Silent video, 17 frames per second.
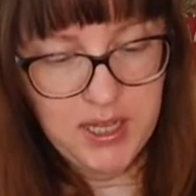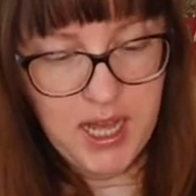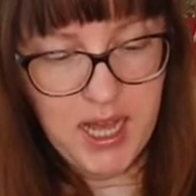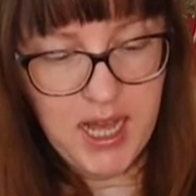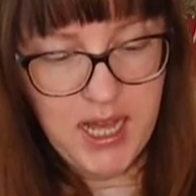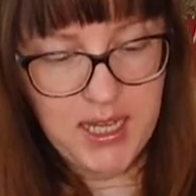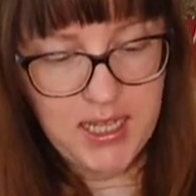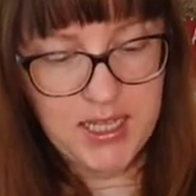
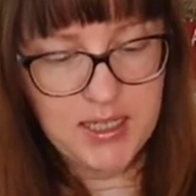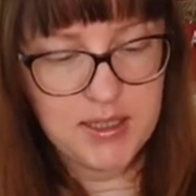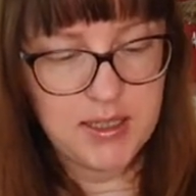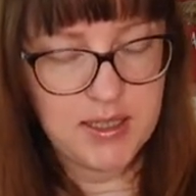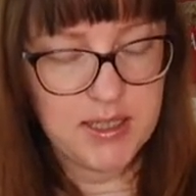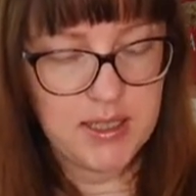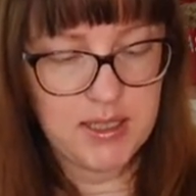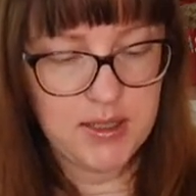
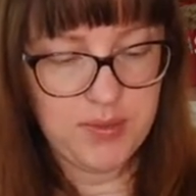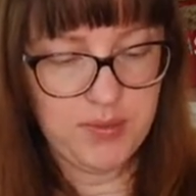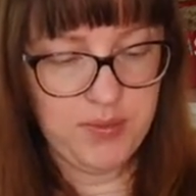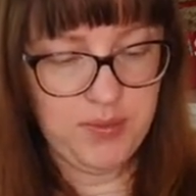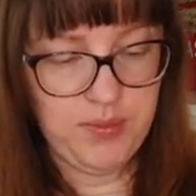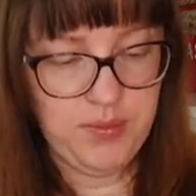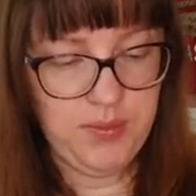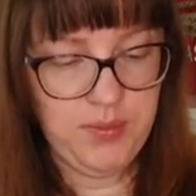Heights.
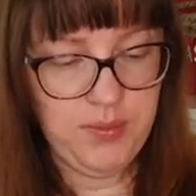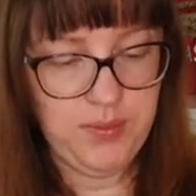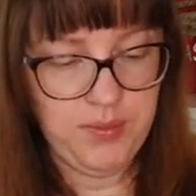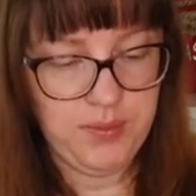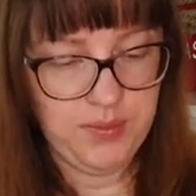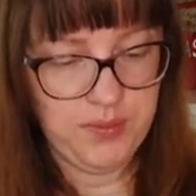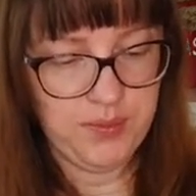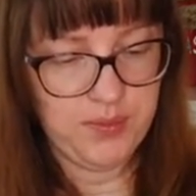
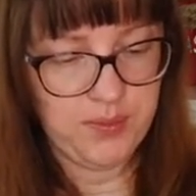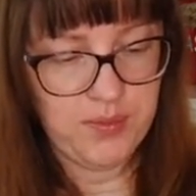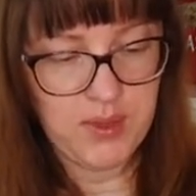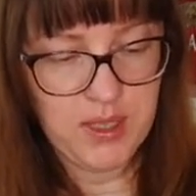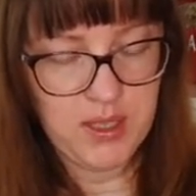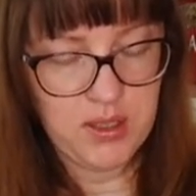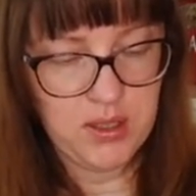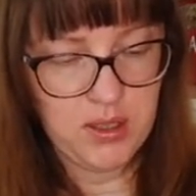
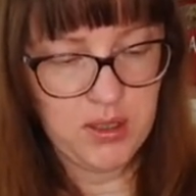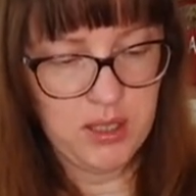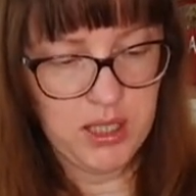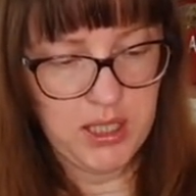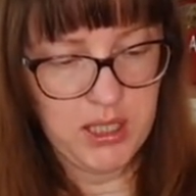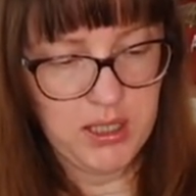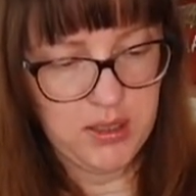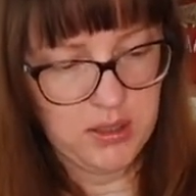
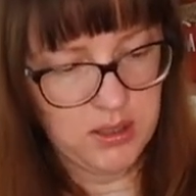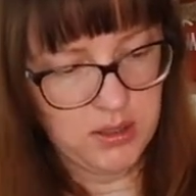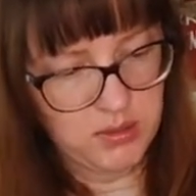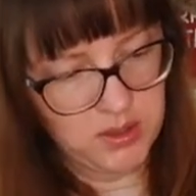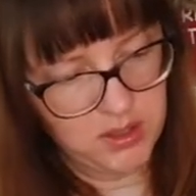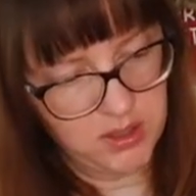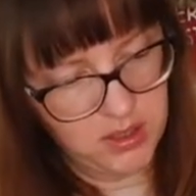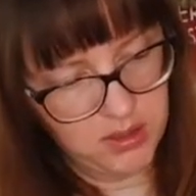Sorry, don't know
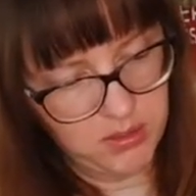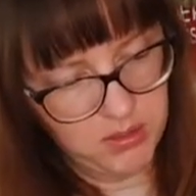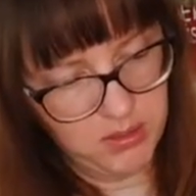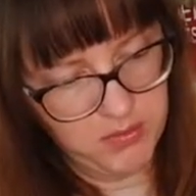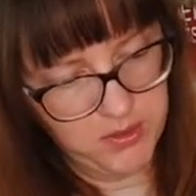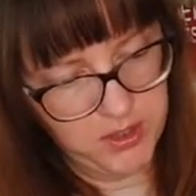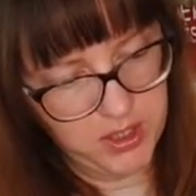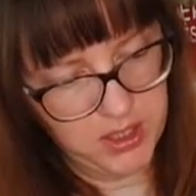what's going on
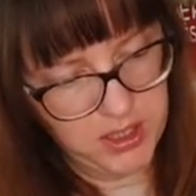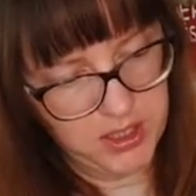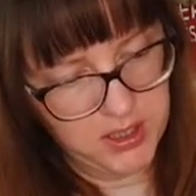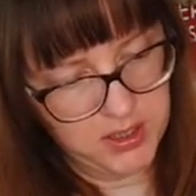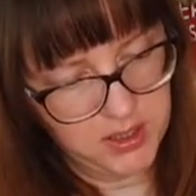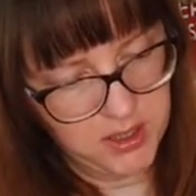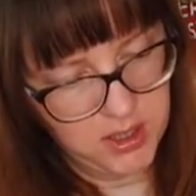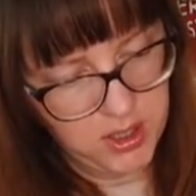with my
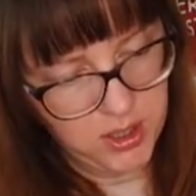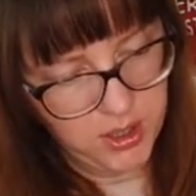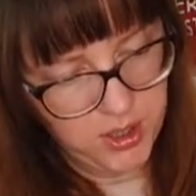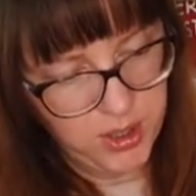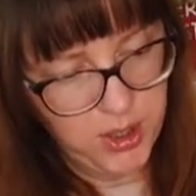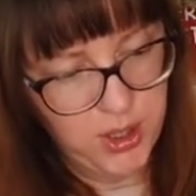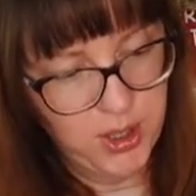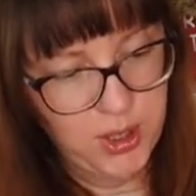voice.
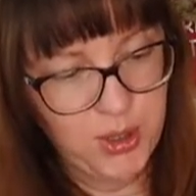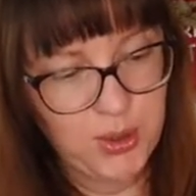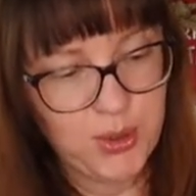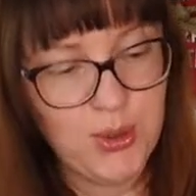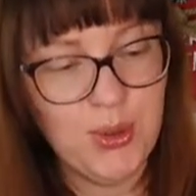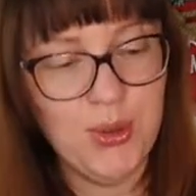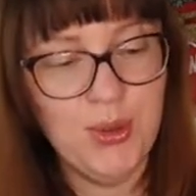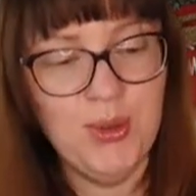
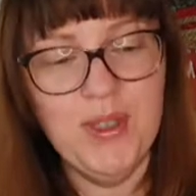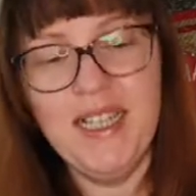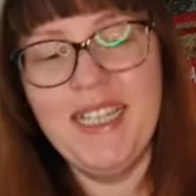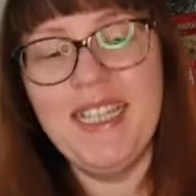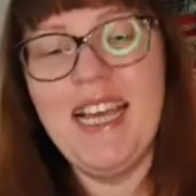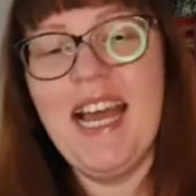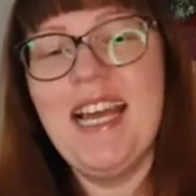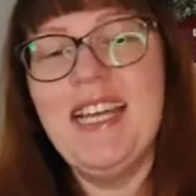Ooh,
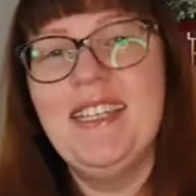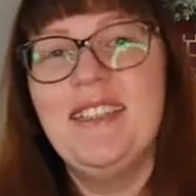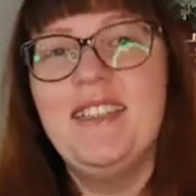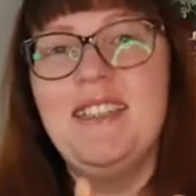again,